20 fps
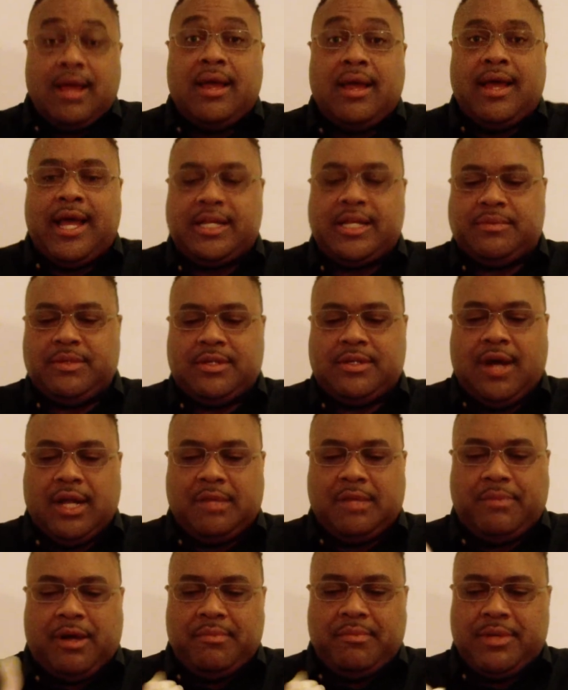As we
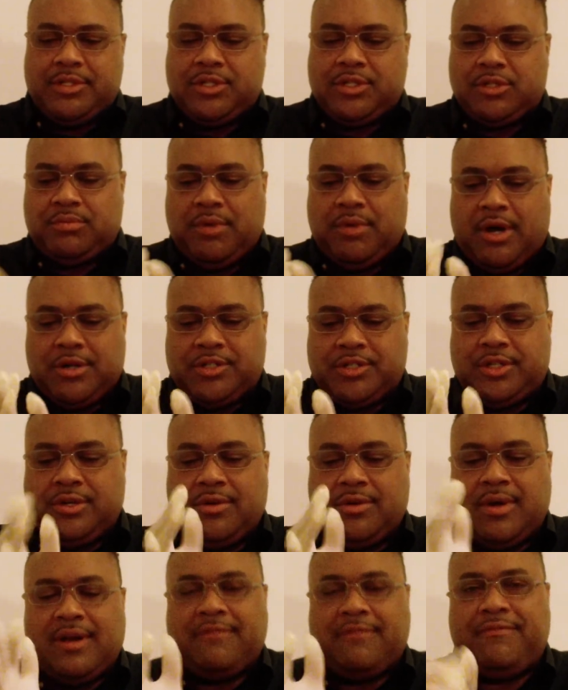talked about, Mrs. Welch, you're
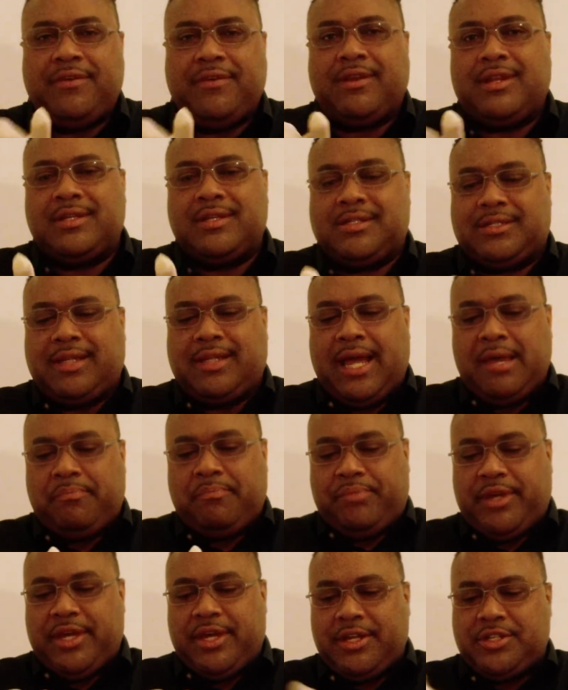going to feel a
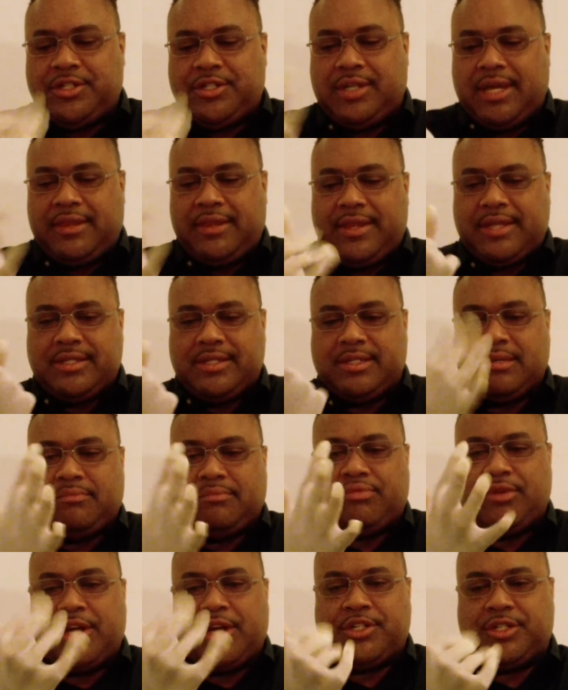slight pinch and then some
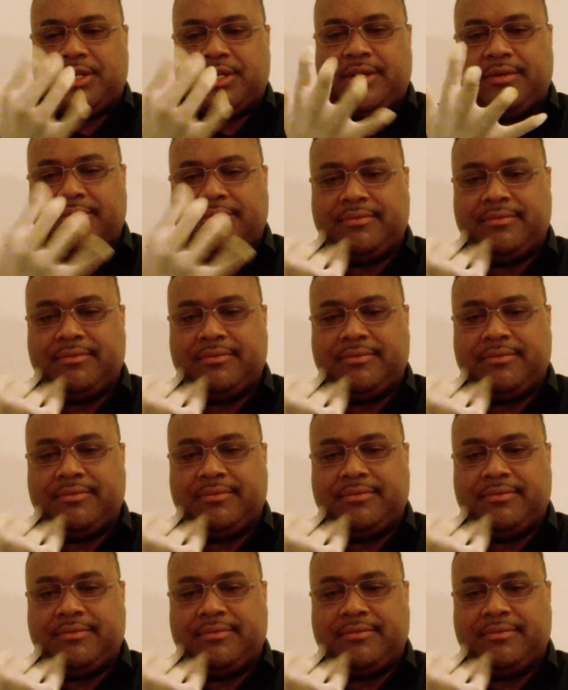pressure.